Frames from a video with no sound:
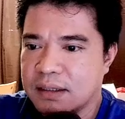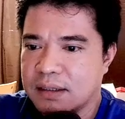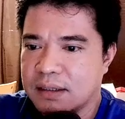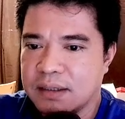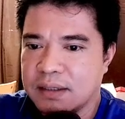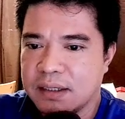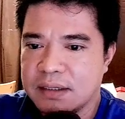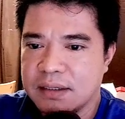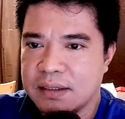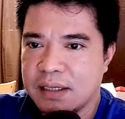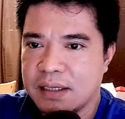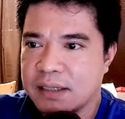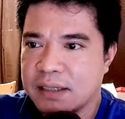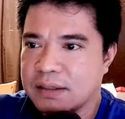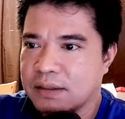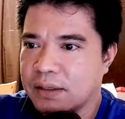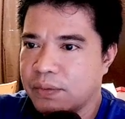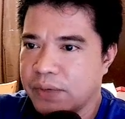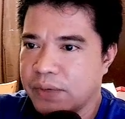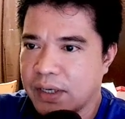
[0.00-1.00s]
Okay, so
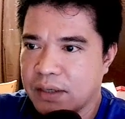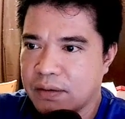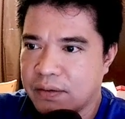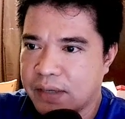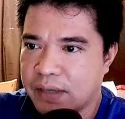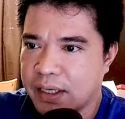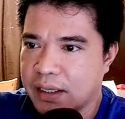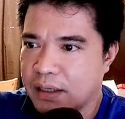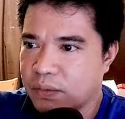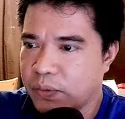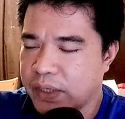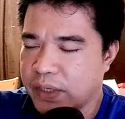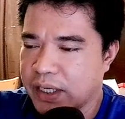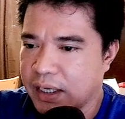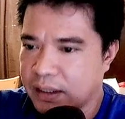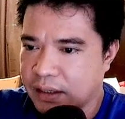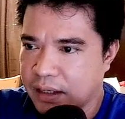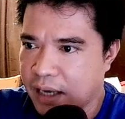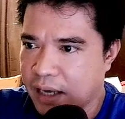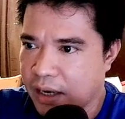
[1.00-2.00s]
next, okay, we are already at week
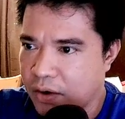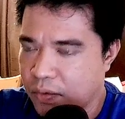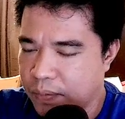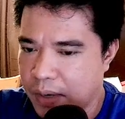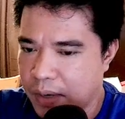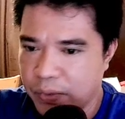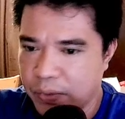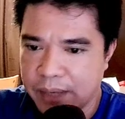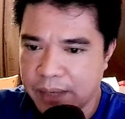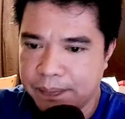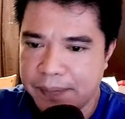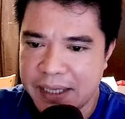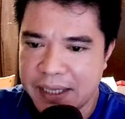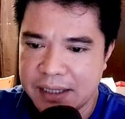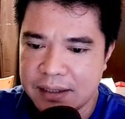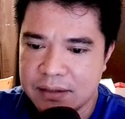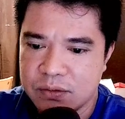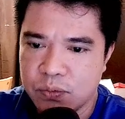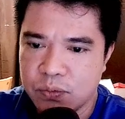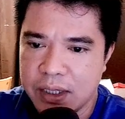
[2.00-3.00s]
18. I hope we can beat
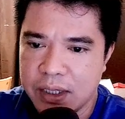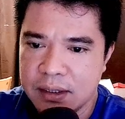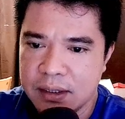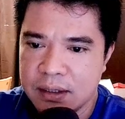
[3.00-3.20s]
this one.